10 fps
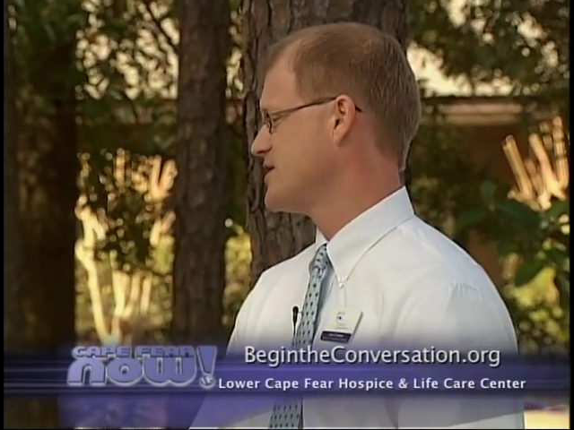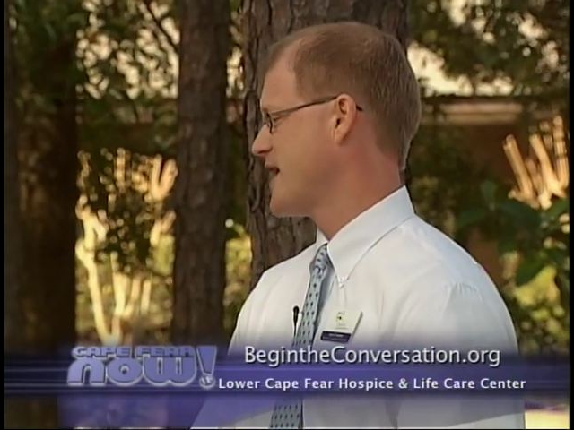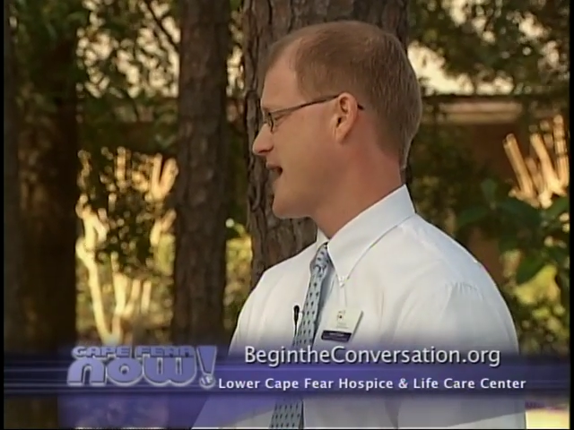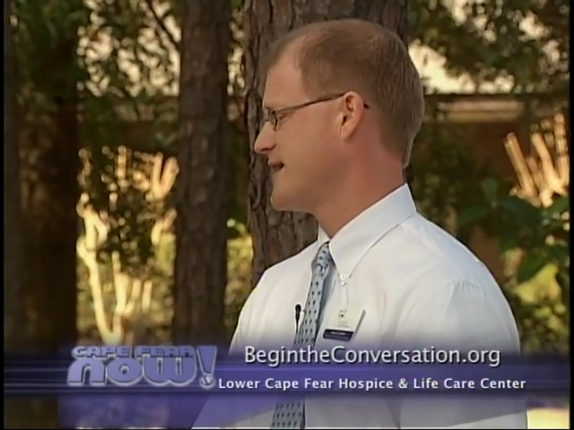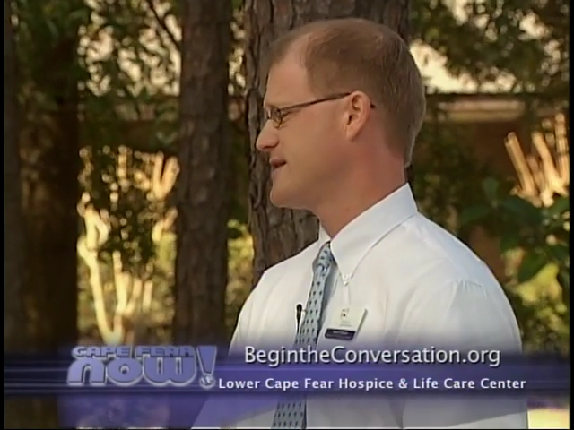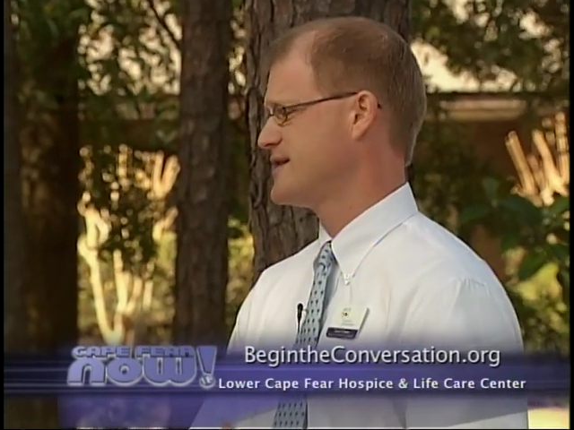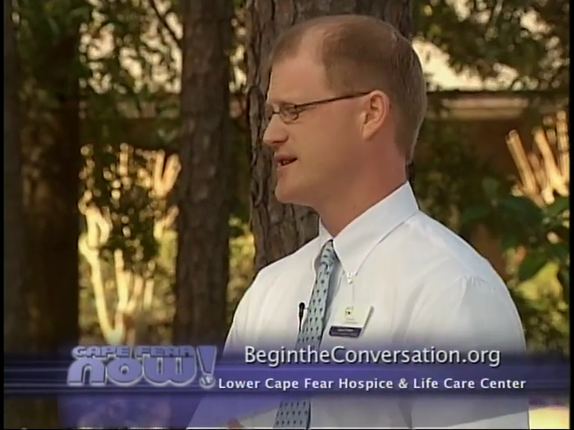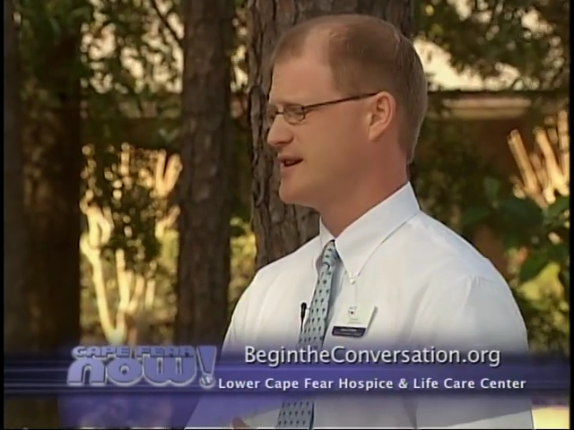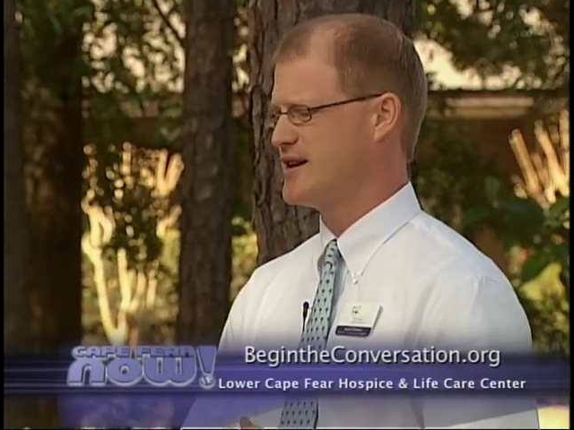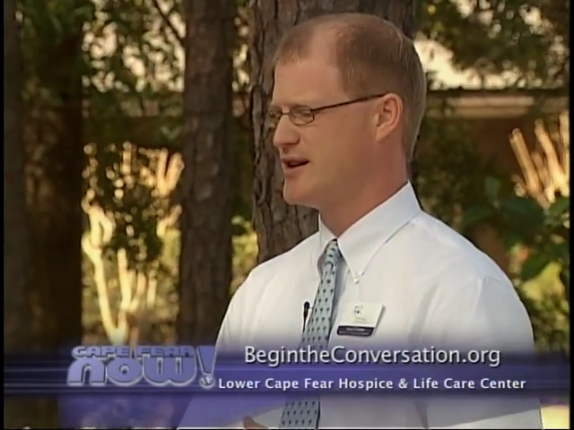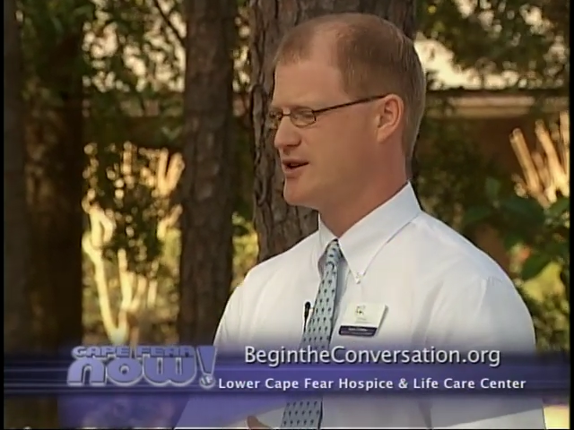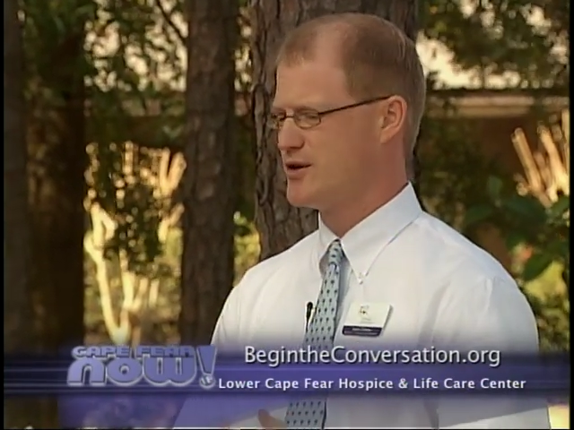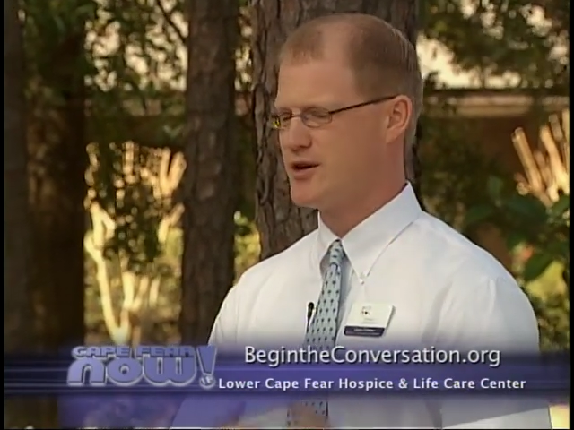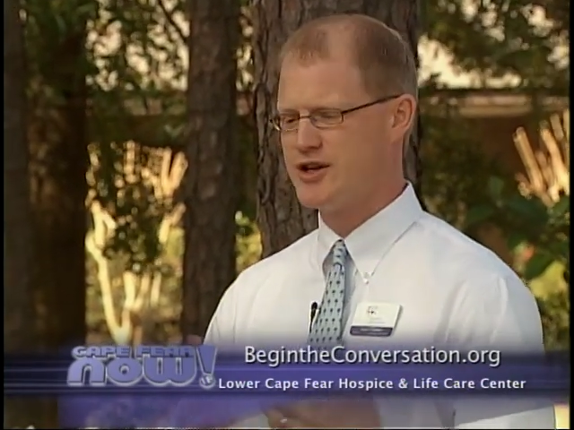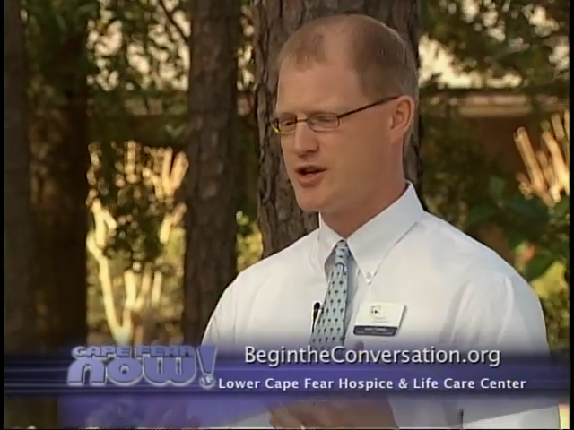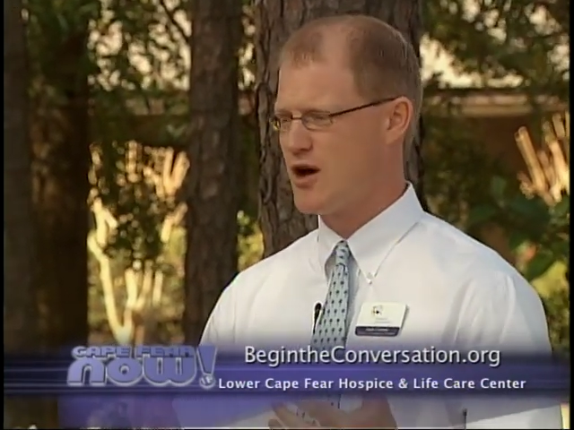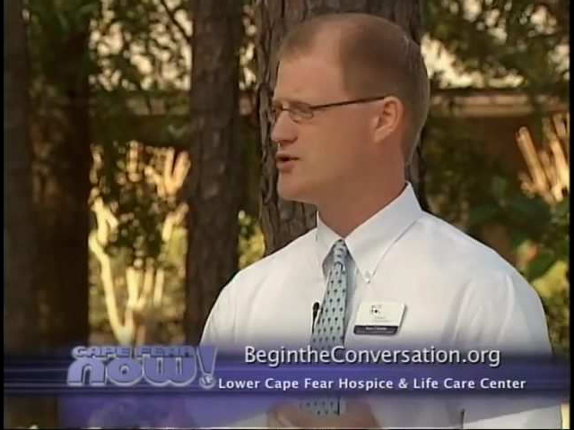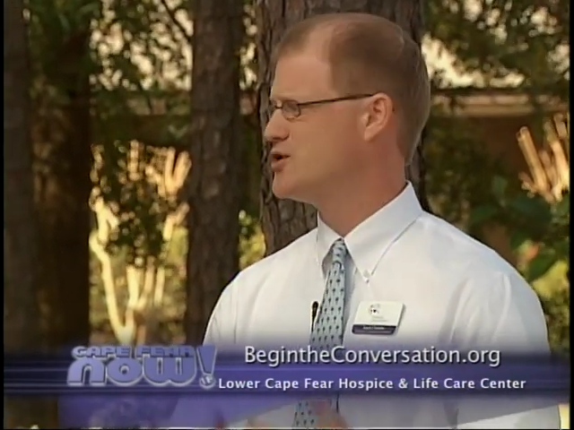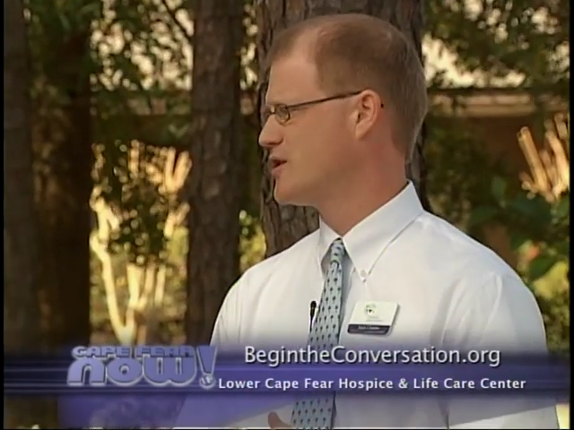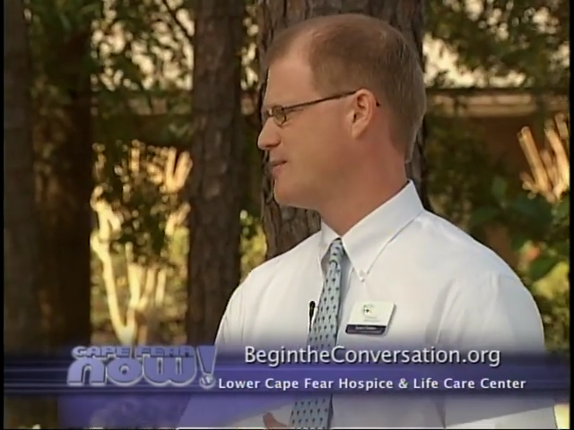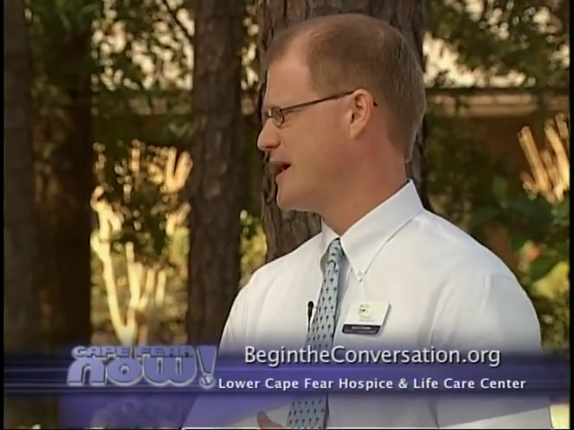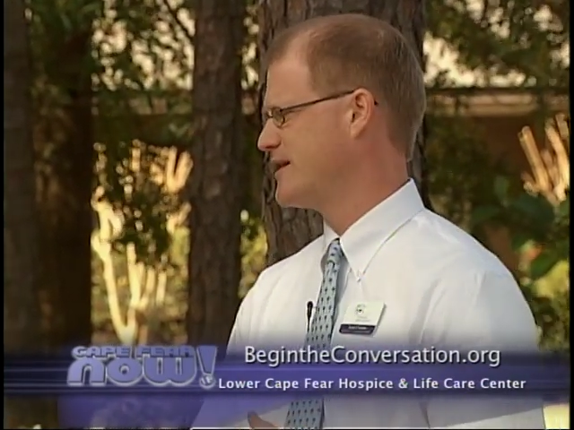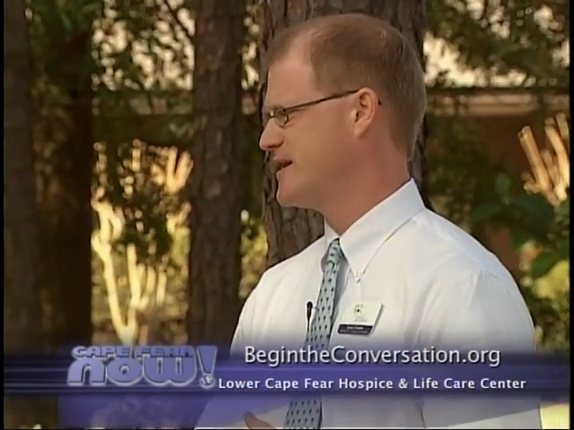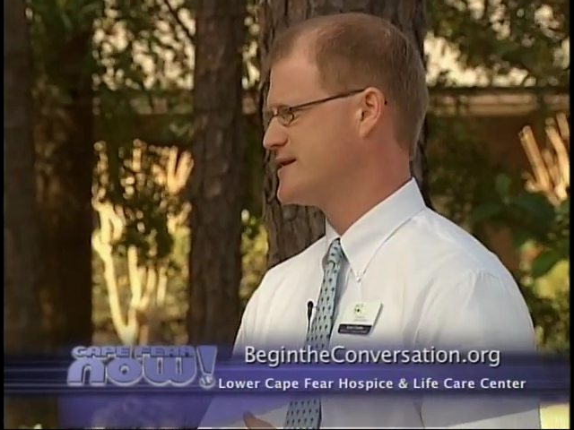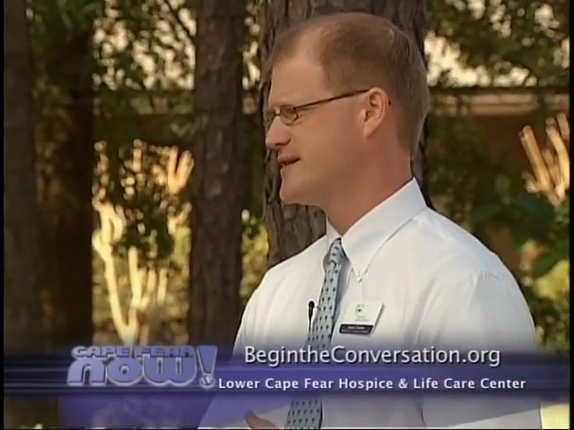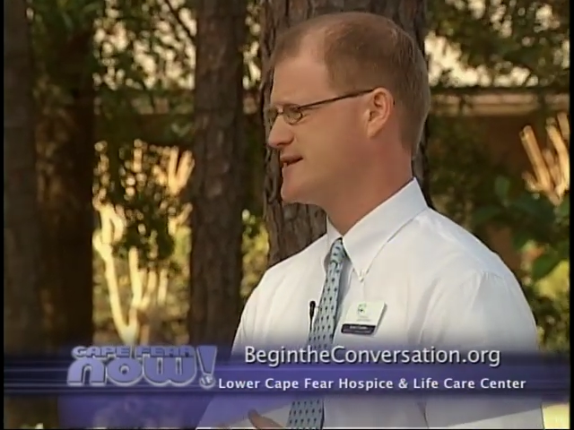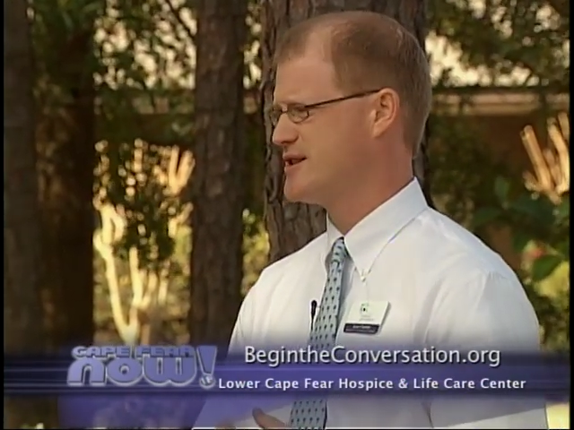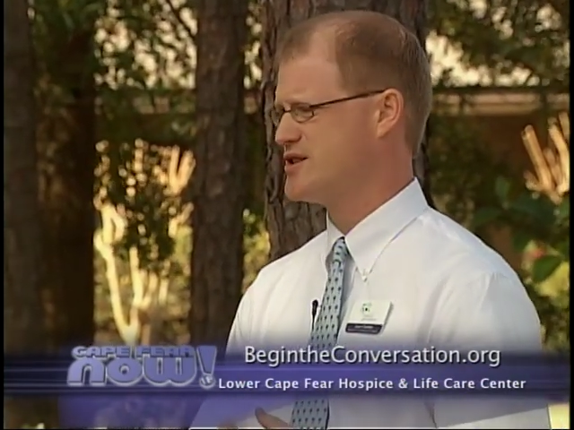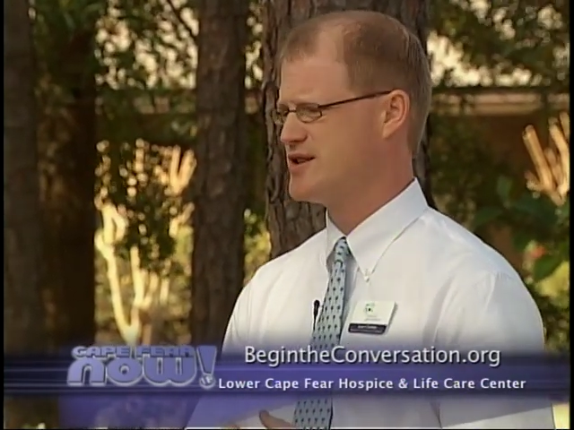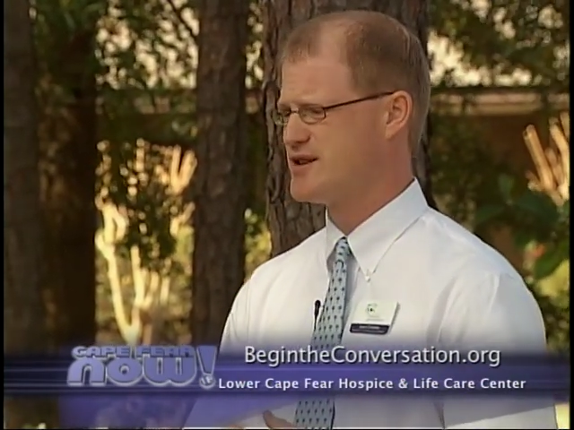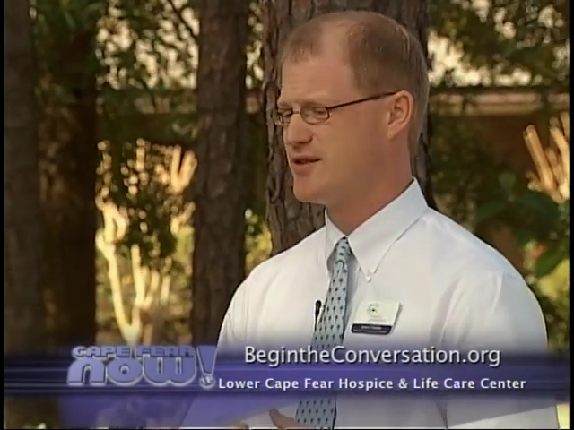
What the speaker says: that you're an adult, you can make these decisions.